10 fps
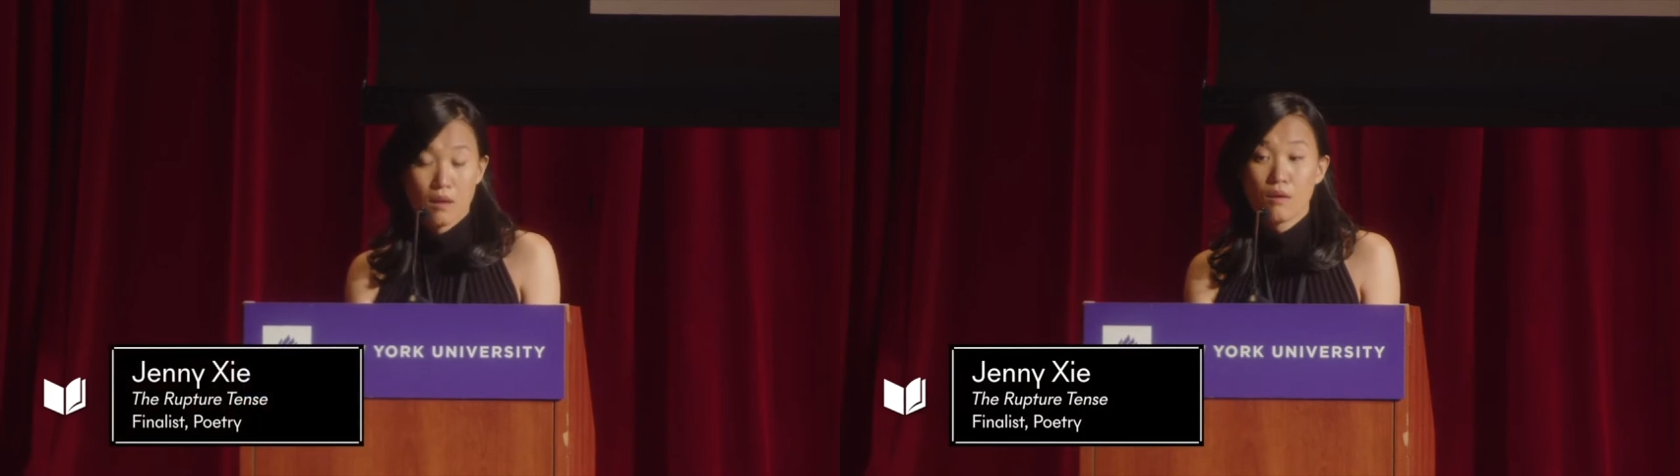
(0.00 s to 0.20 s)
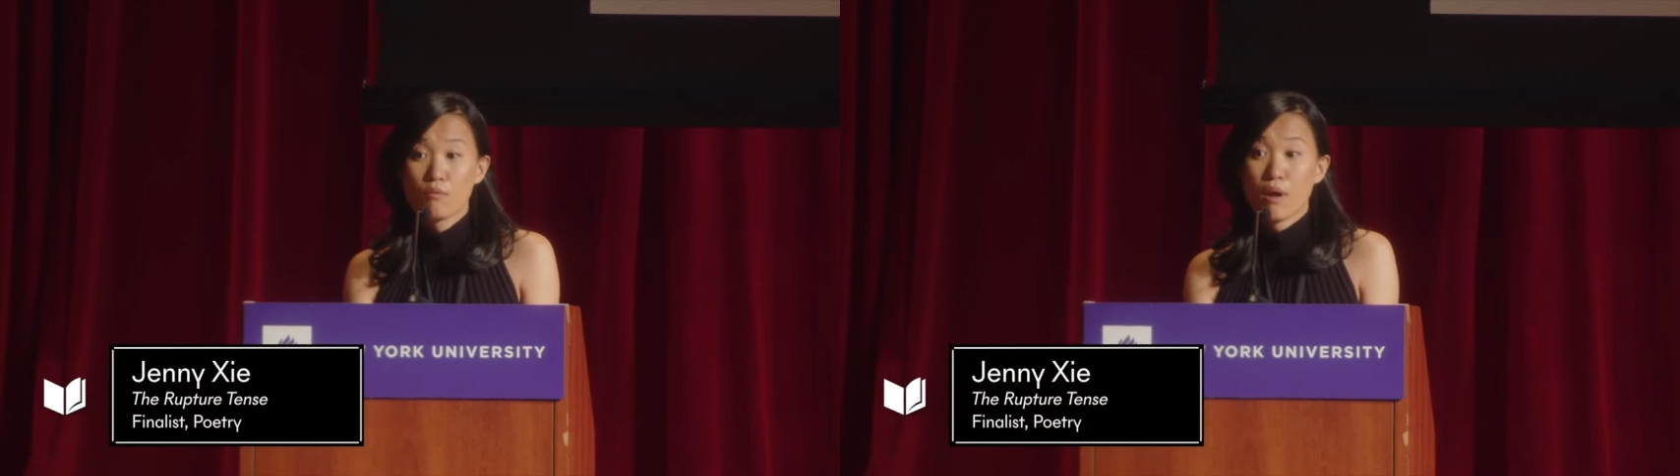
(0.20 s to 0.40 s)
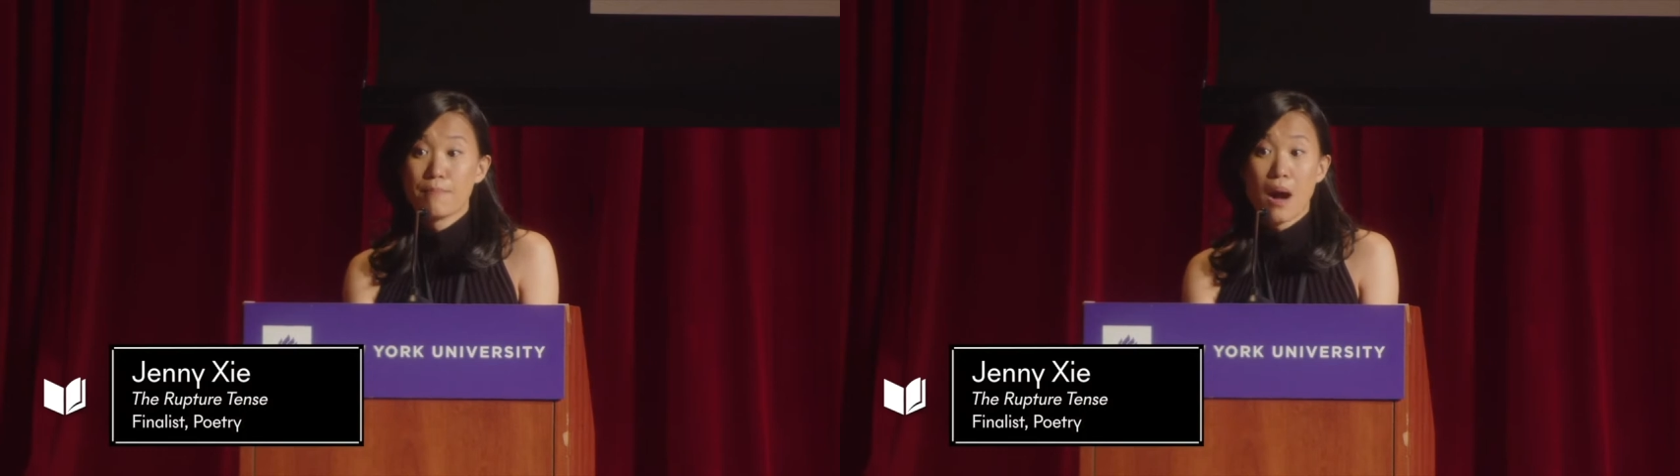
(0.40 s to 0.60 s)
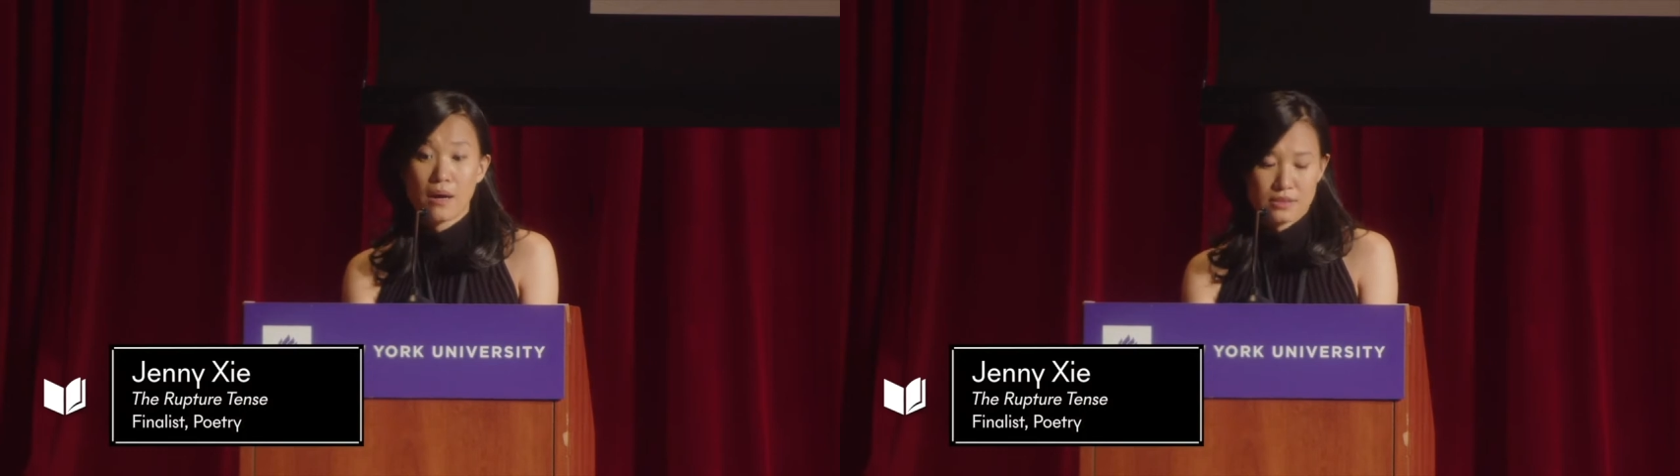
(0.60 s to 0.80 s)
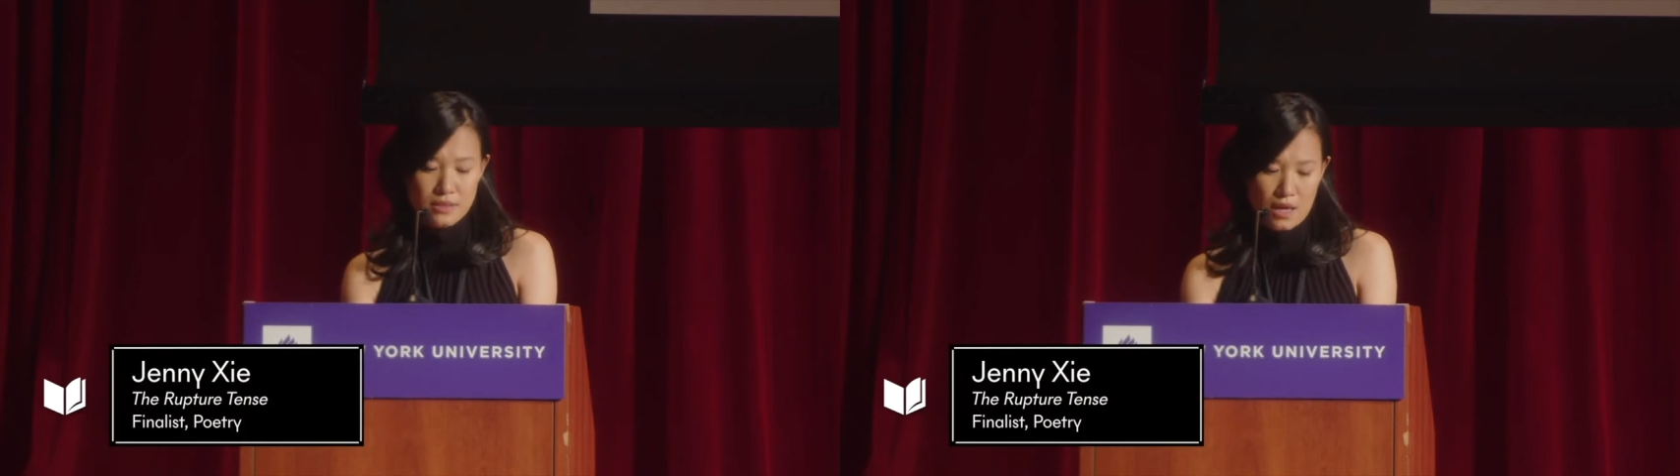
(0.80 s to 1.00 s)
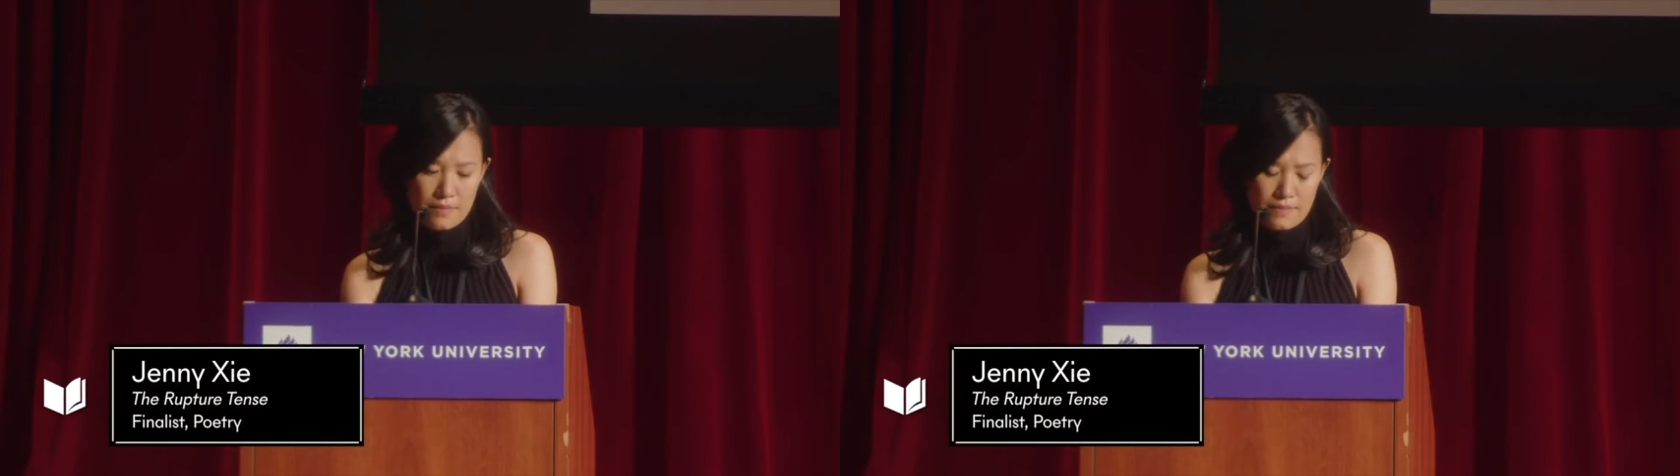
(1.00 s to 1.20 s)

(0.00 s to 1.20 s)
Red Puncta.